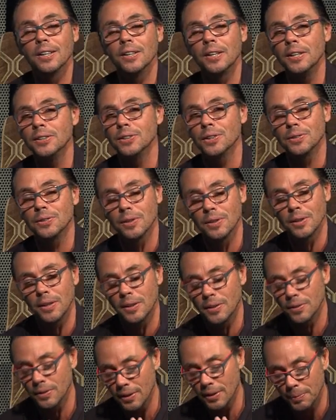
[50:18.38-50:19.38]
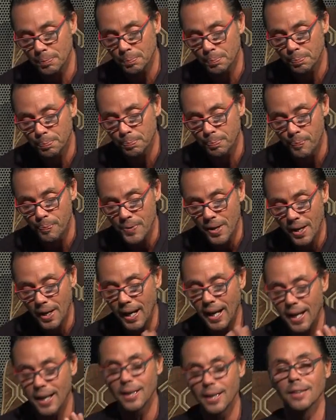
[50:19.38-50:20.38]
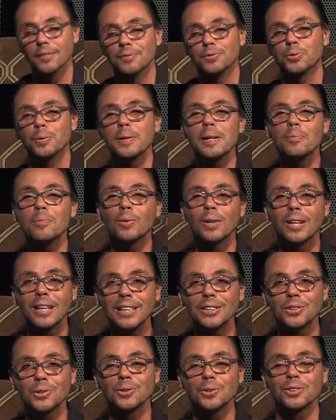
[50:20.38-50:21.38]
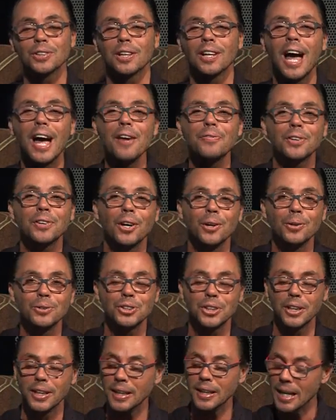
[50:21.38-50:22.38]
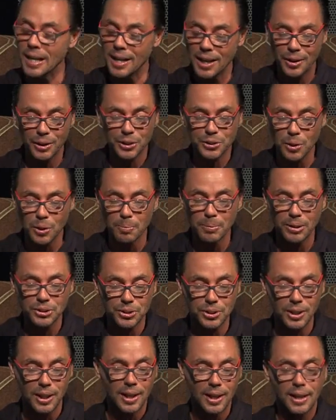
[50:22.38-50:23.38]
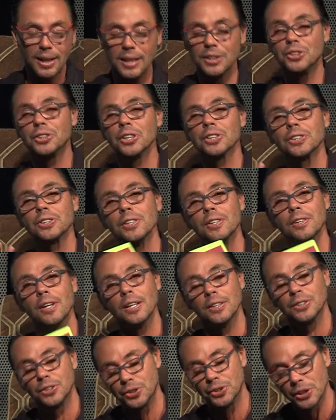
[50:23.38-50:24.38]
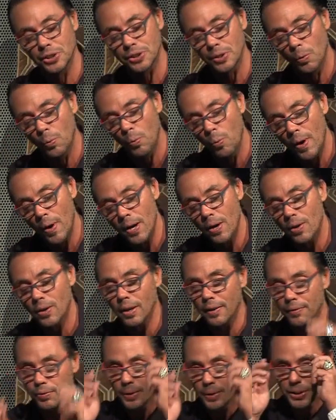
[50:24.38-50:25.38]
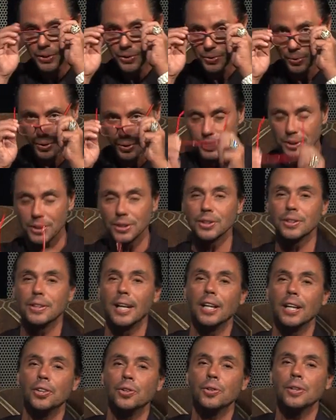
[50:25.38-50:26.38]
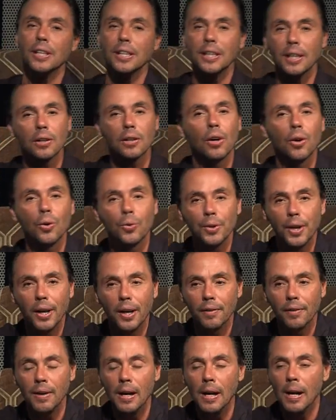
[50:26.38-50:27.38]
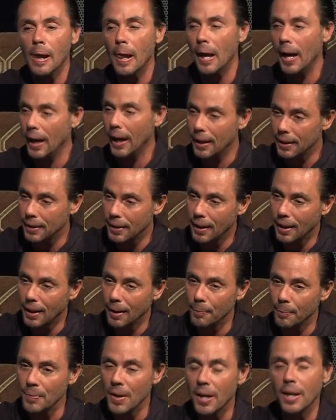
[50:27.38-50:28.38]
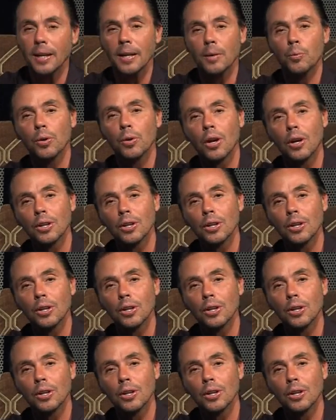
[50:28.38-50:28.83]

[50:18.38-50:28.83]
he's the head of Dream Releasers, life coaching. There's so much. It's just a well of resources that you can get a hold of. And we'll